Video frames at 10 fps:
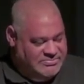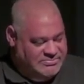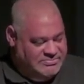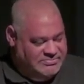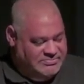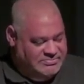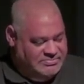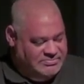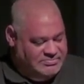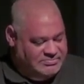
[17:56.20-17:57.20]

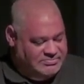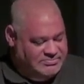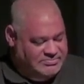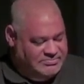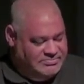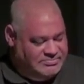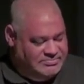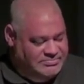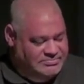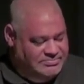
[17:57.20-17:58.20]

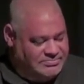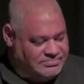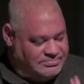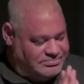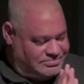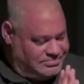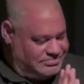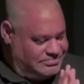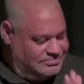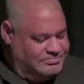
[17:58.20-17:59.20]

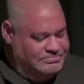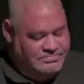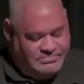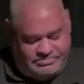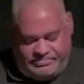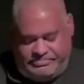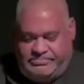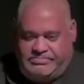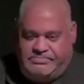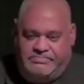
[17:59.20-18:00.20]

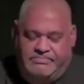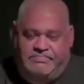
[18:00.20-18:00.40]
Nobody speaks.